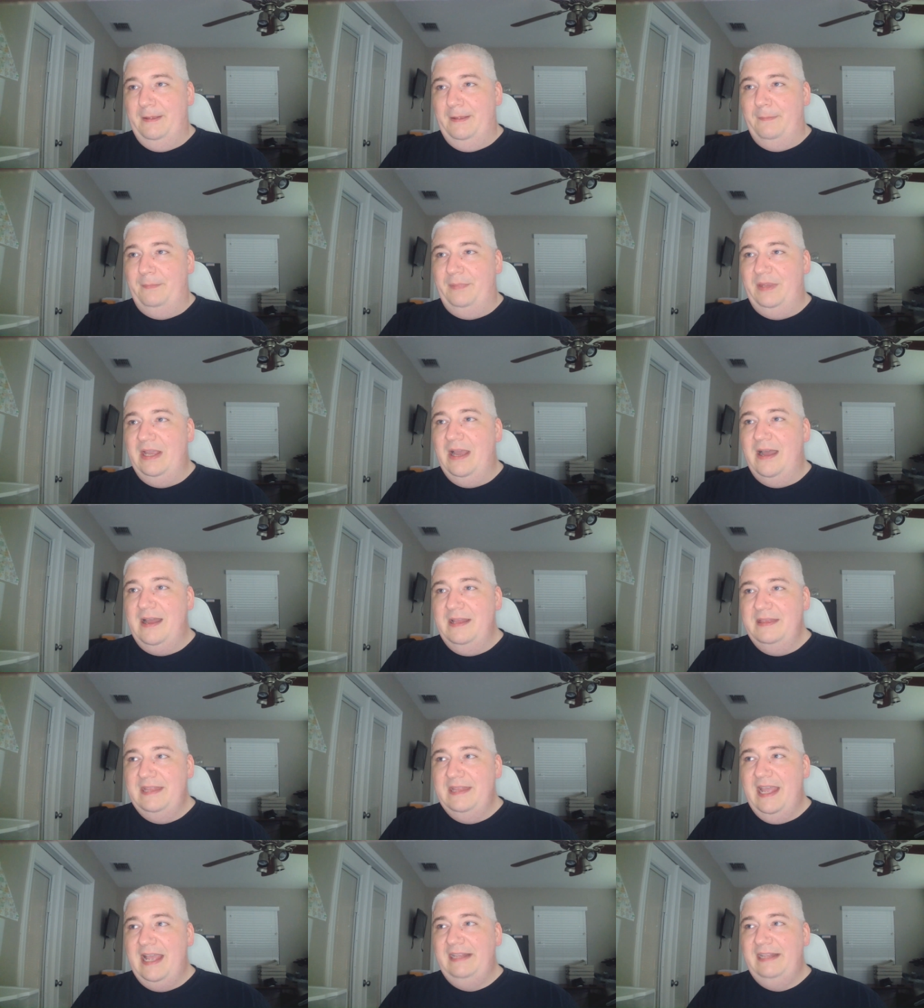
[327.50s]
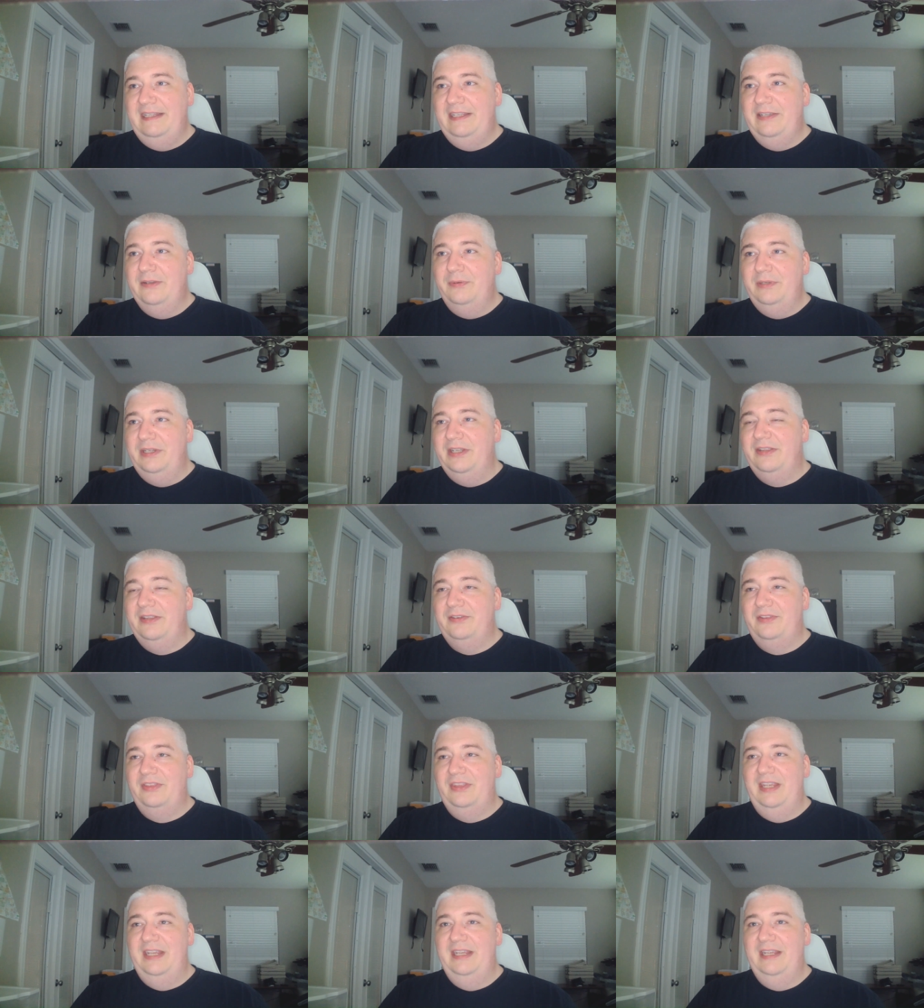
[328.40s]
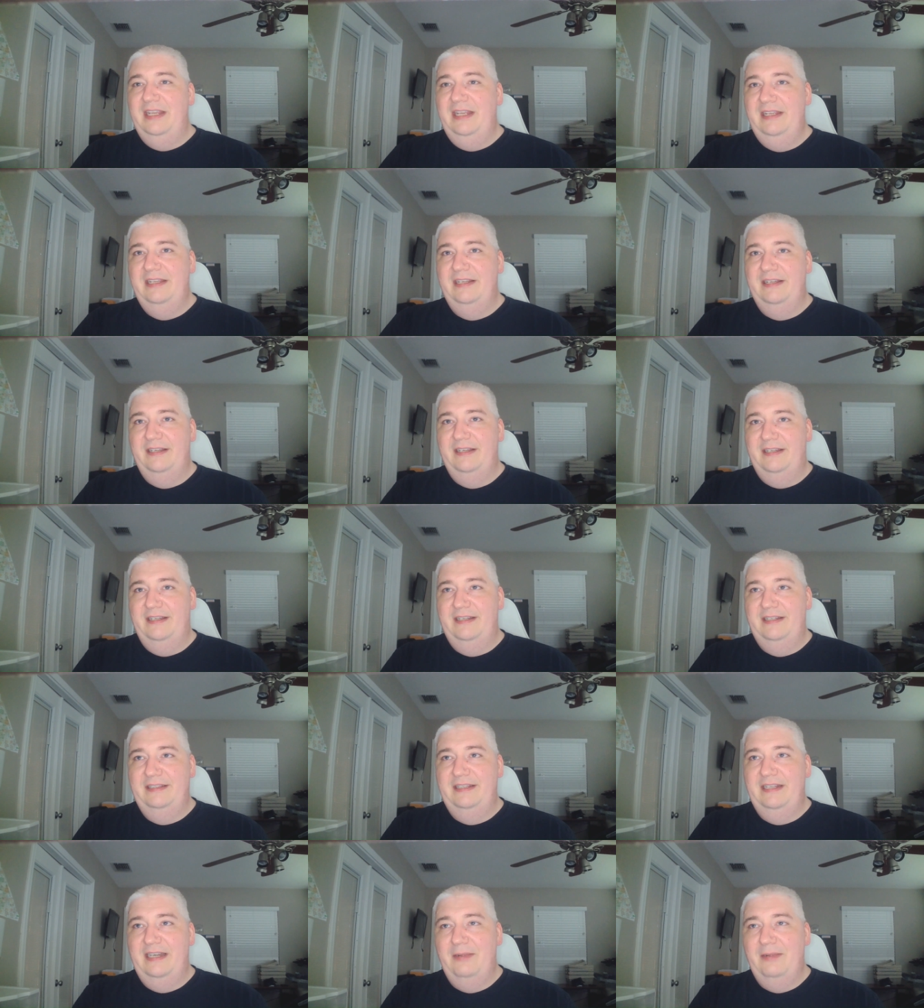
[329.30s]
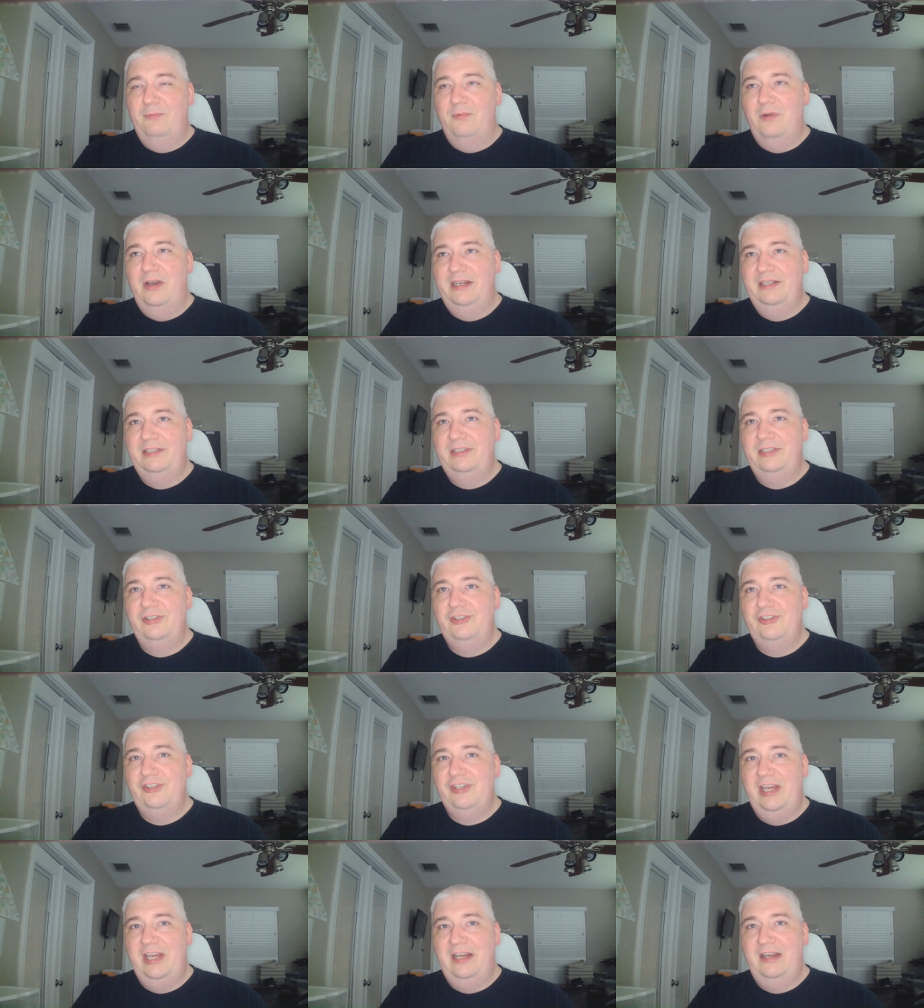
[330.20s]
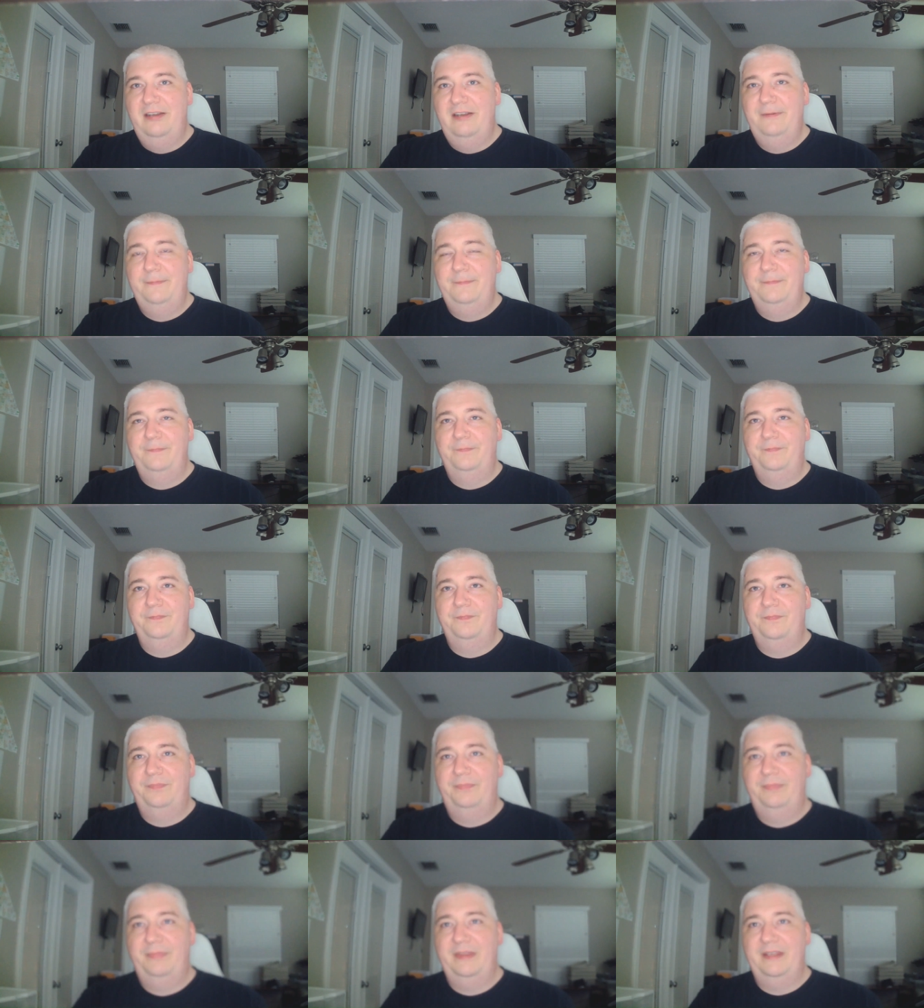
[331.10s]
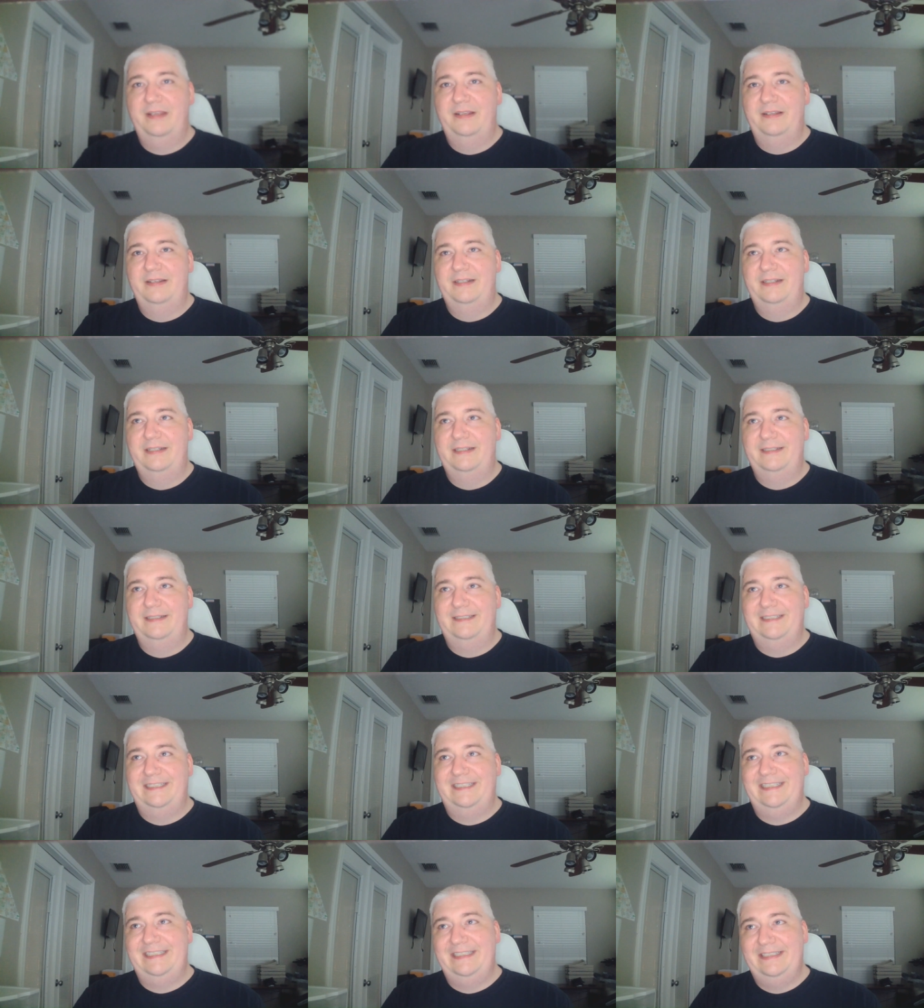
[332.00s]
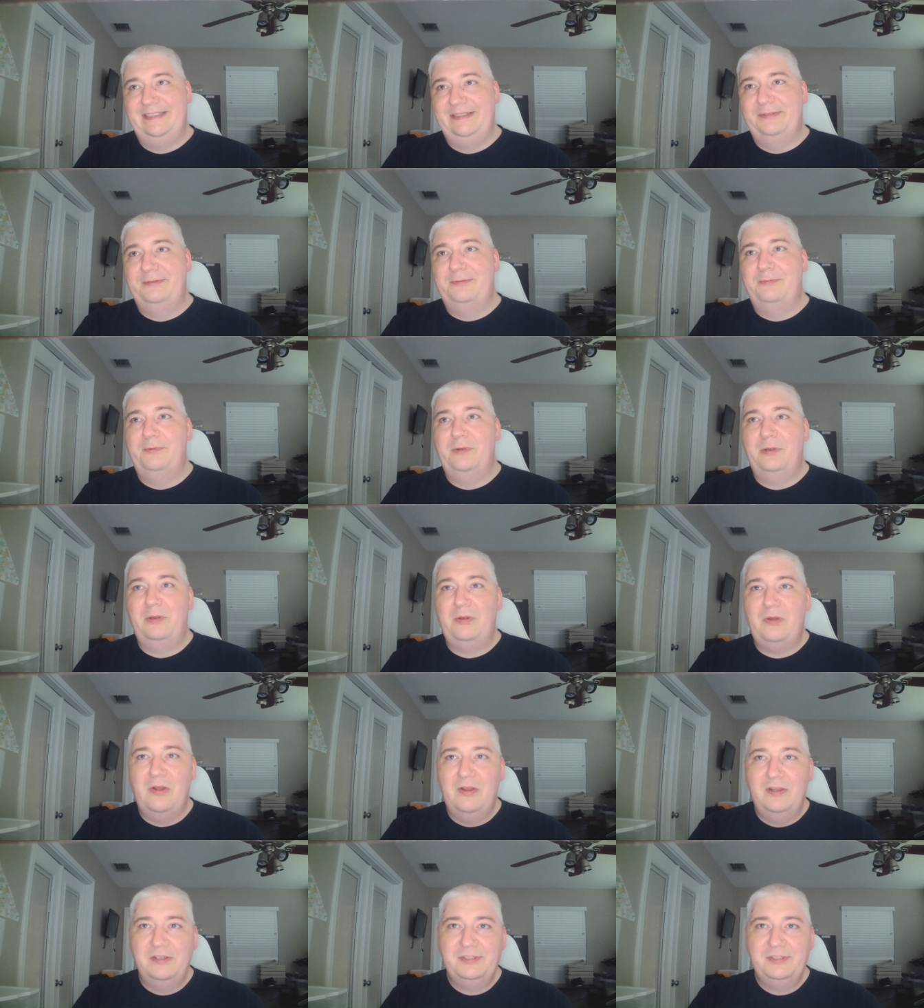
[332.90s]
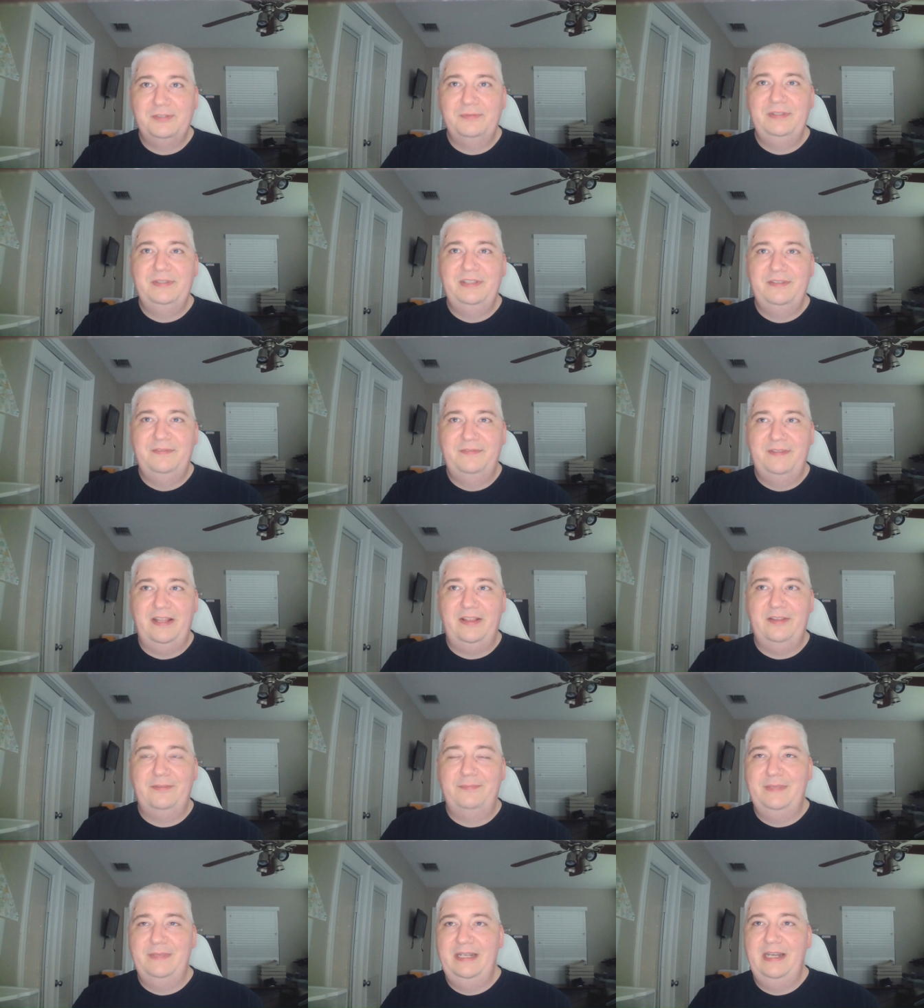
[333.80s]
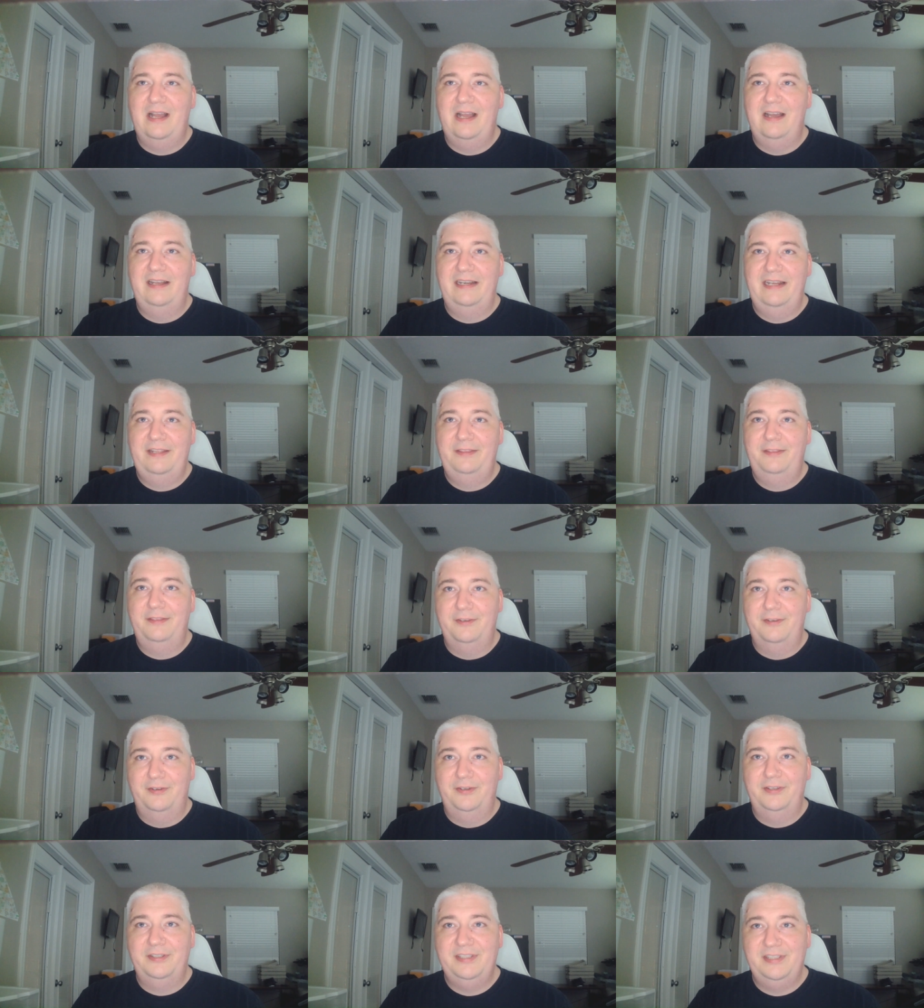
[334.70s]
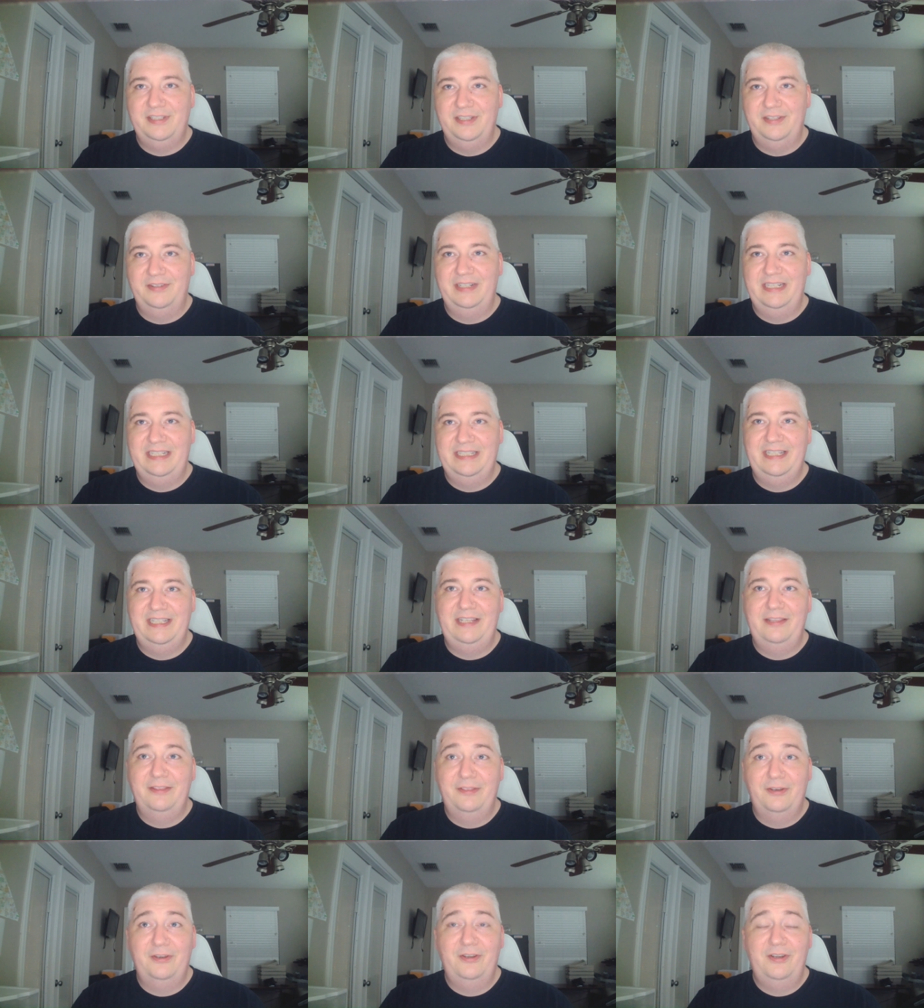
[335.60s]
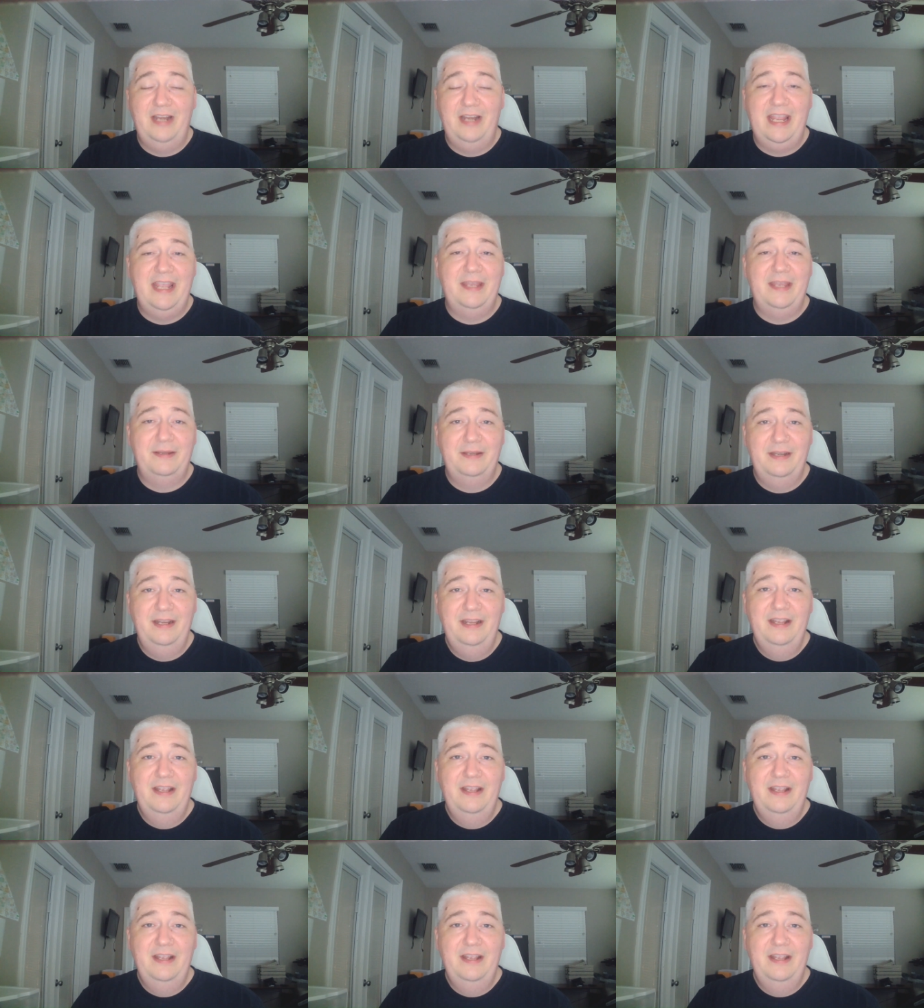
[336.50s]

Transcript: Beyond that, the only other thing uh, that I wanted to share, uh, we're also in development on a third series, the third and